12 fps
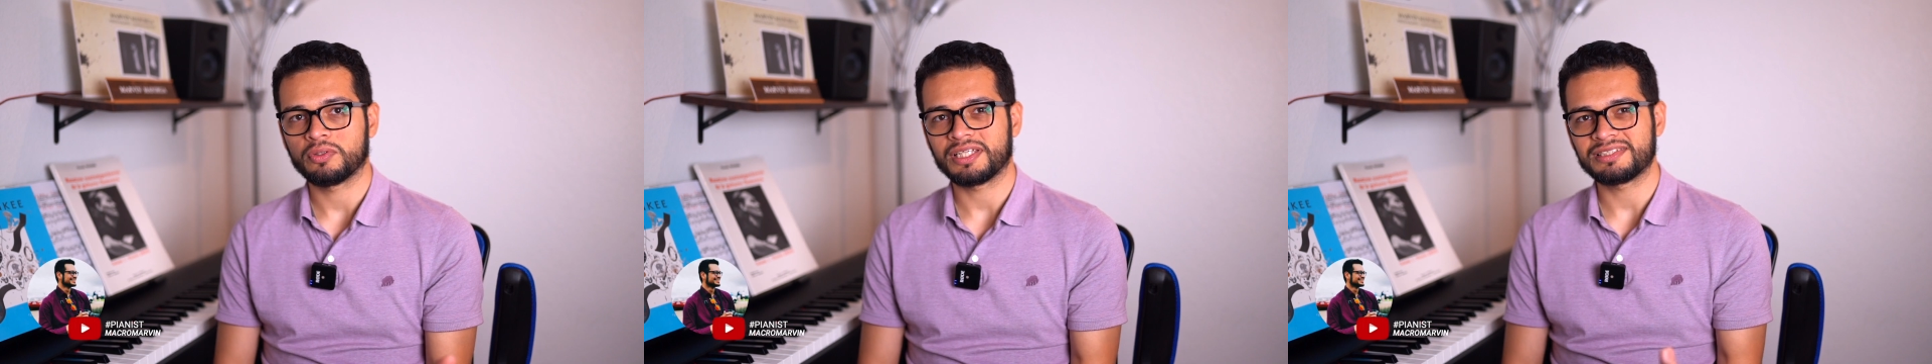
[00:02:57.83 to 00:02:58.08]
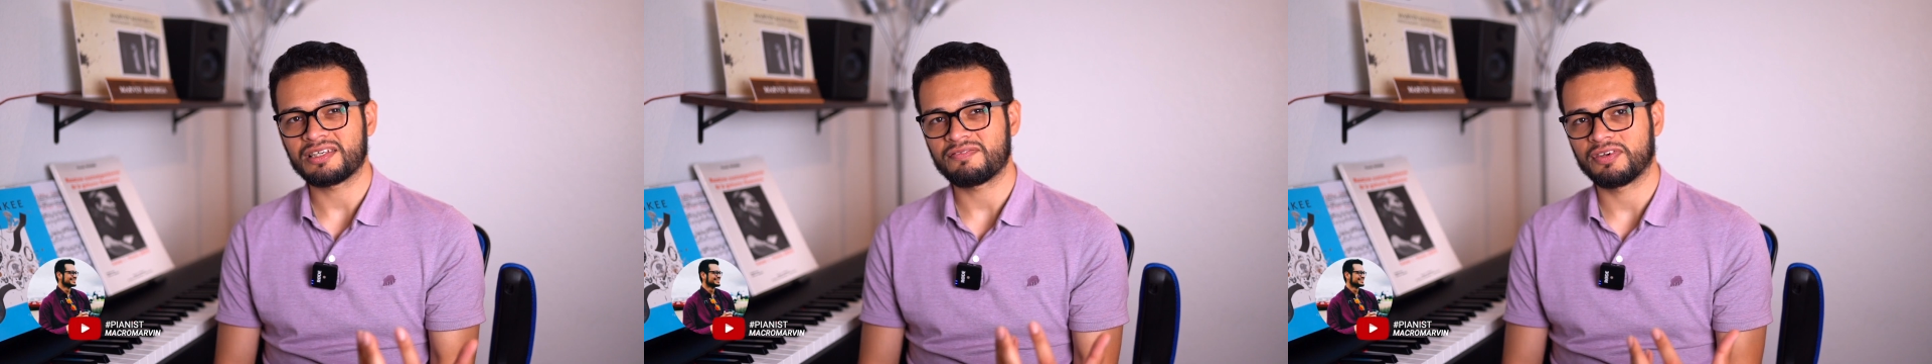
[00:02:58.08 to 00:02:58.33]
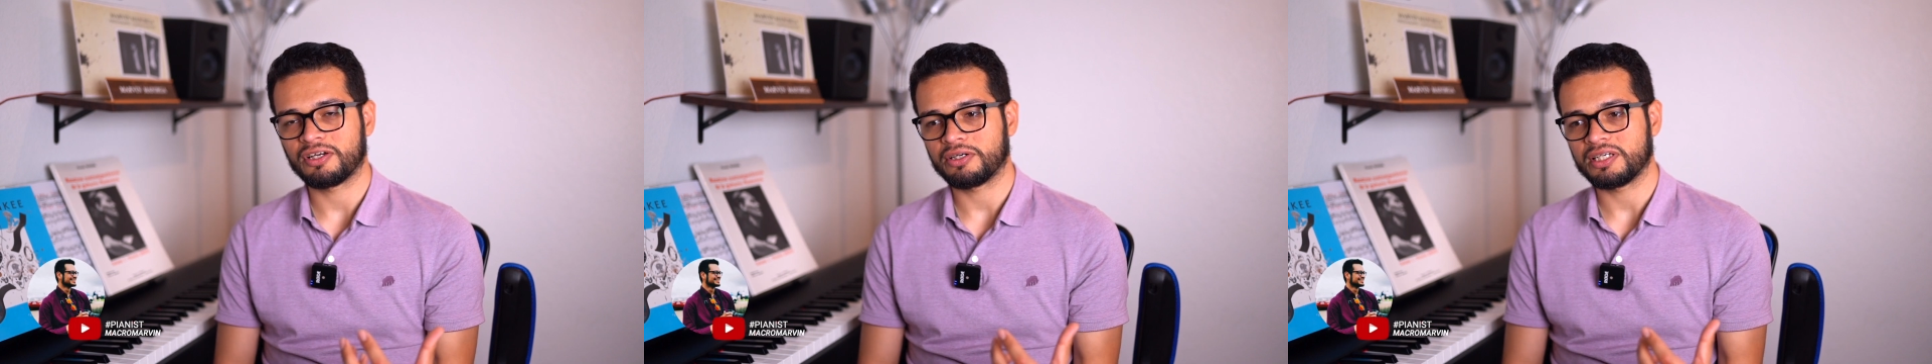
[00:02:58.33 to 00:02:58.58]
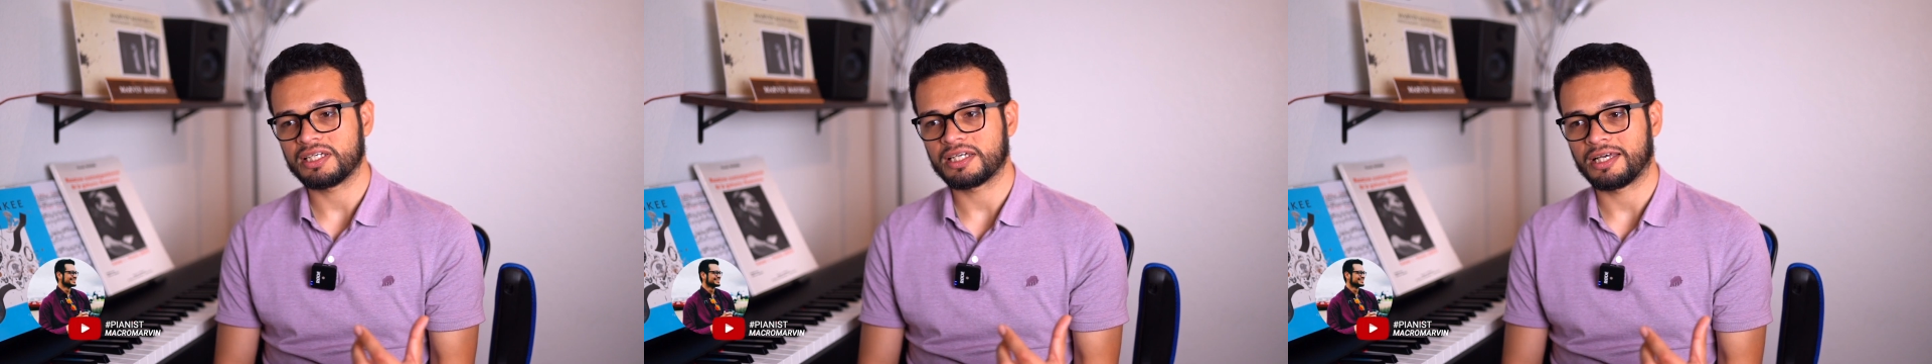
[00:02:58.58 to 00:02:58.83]
That's a
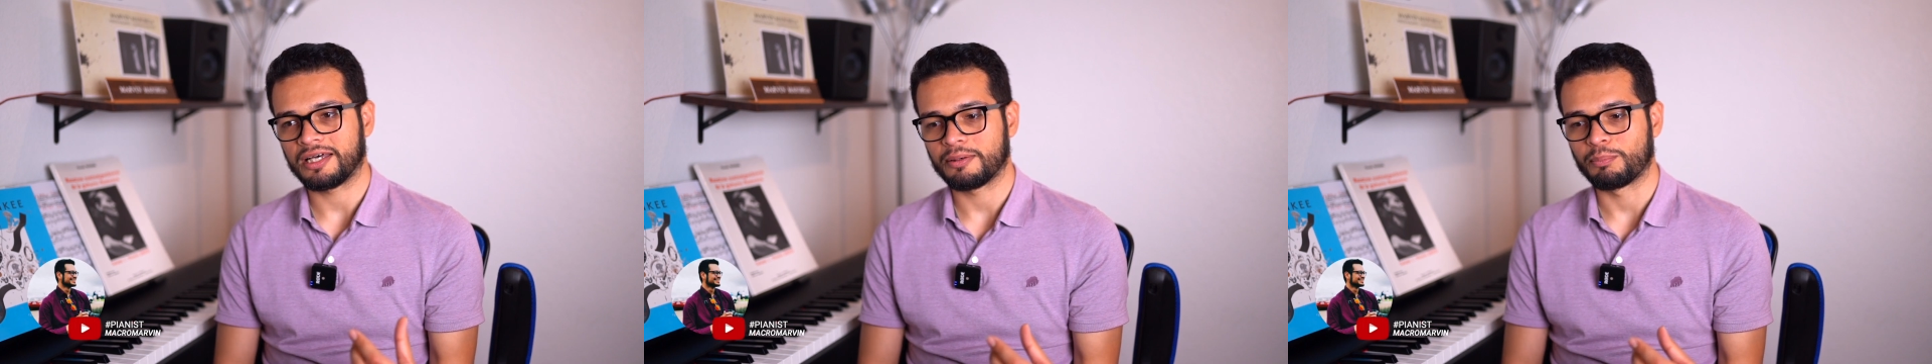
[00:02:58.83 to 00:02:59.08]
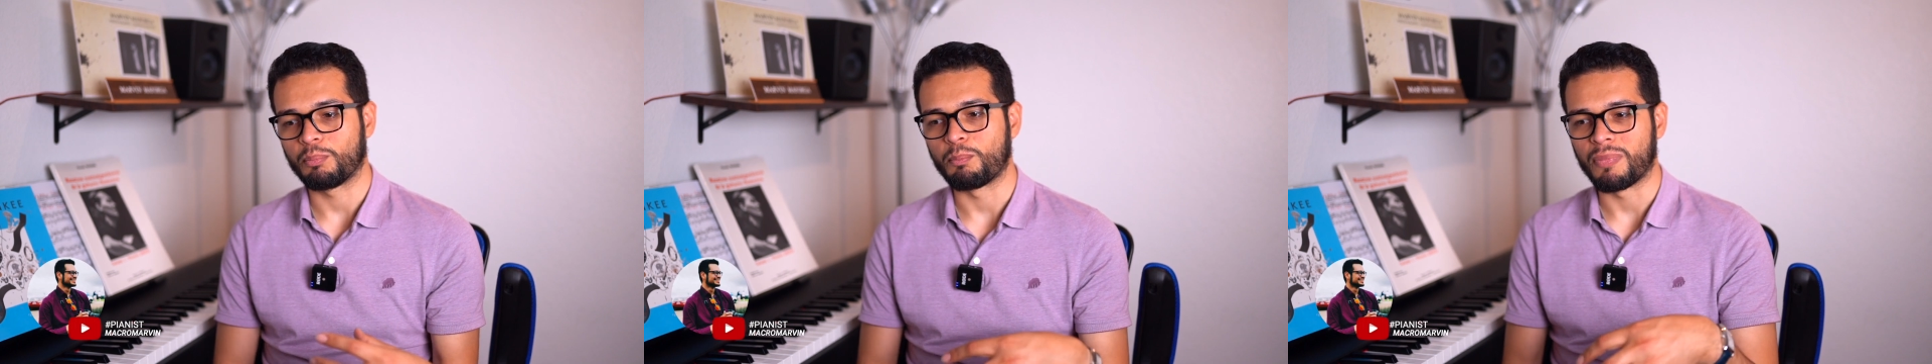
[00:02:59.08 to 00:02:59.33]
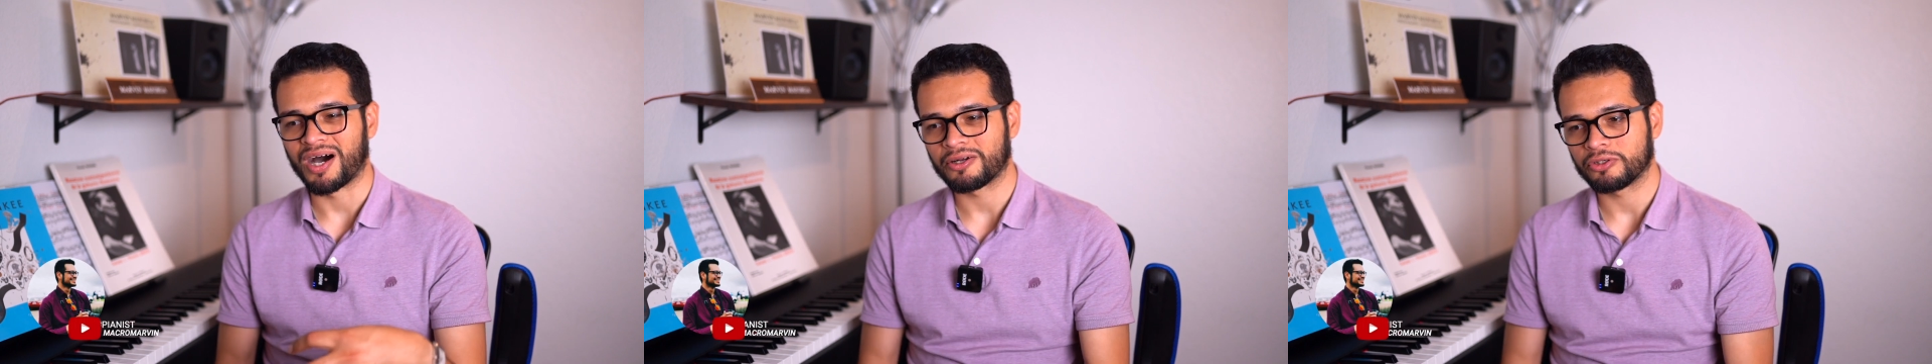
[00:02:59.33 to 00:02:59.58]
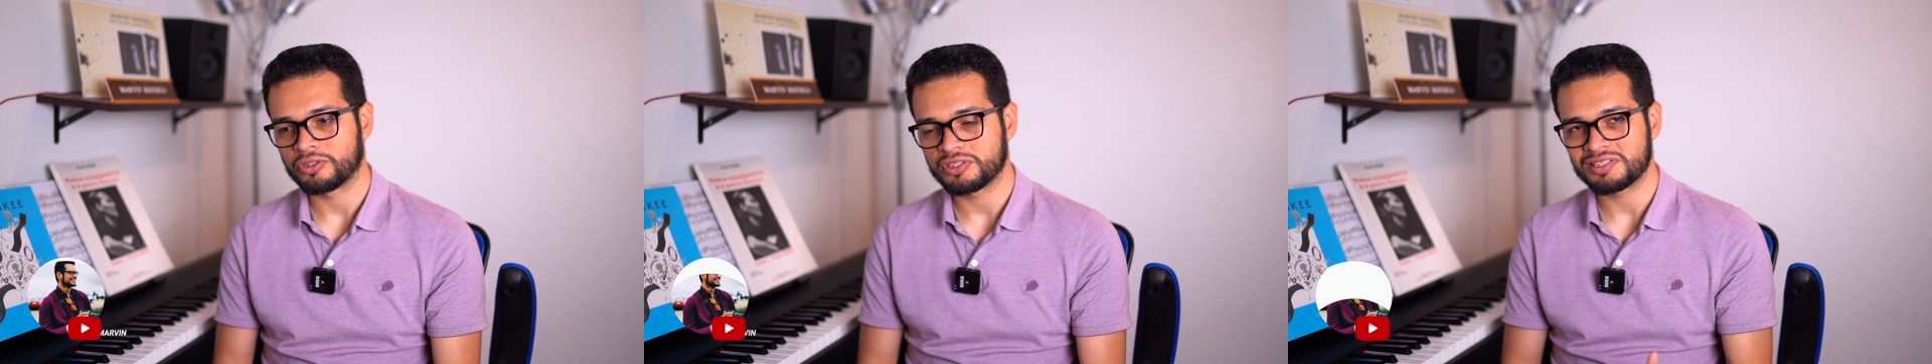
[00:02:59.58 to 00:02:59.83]
very modern